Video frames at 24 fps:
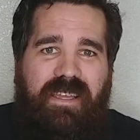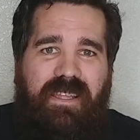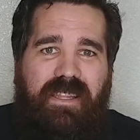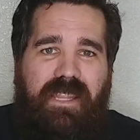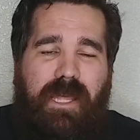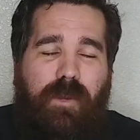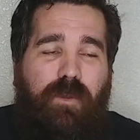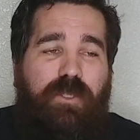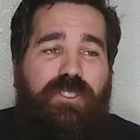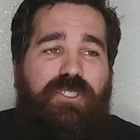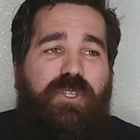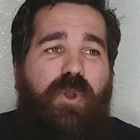
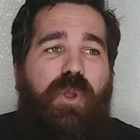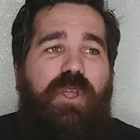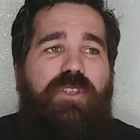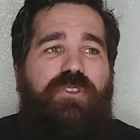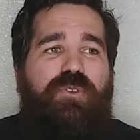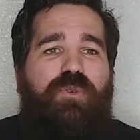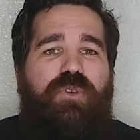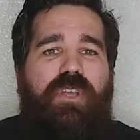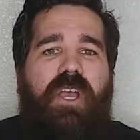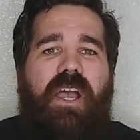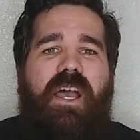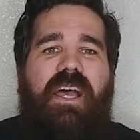that was going
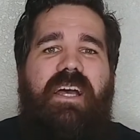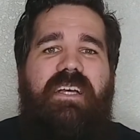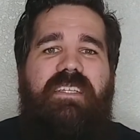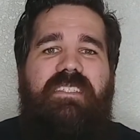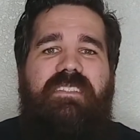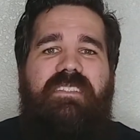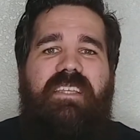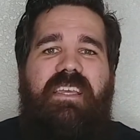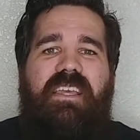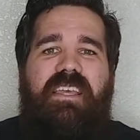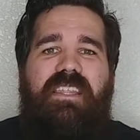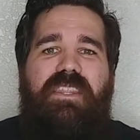to
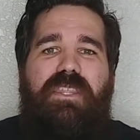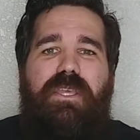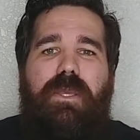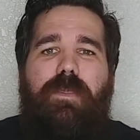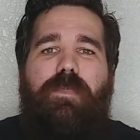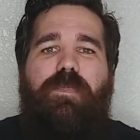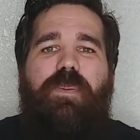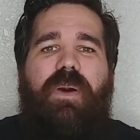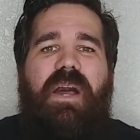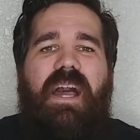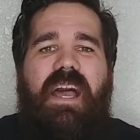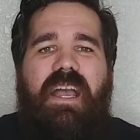cause the
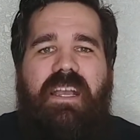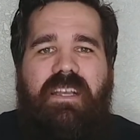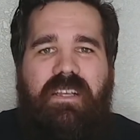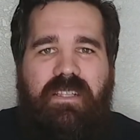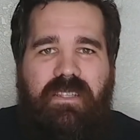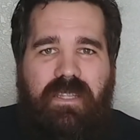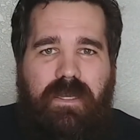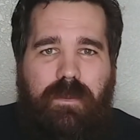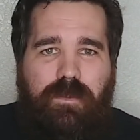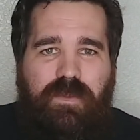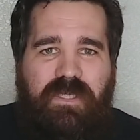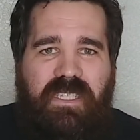
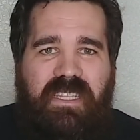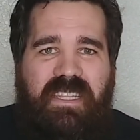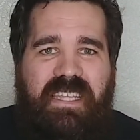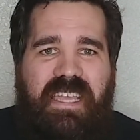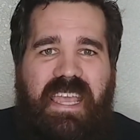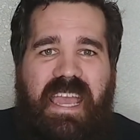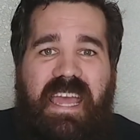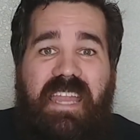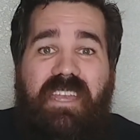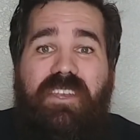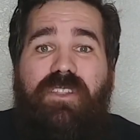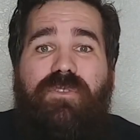apocalypse and the
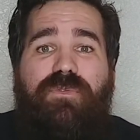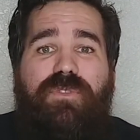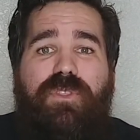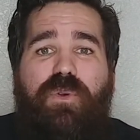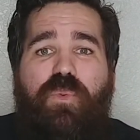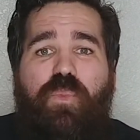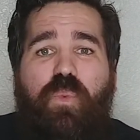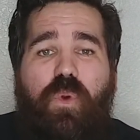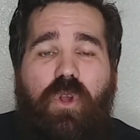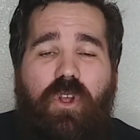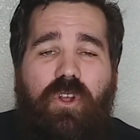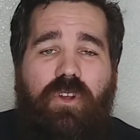end of the
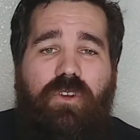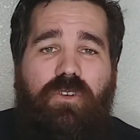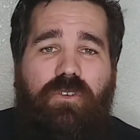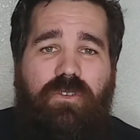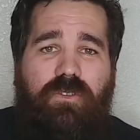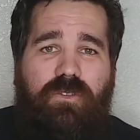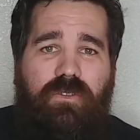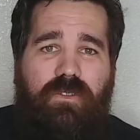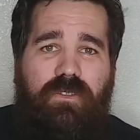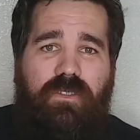world.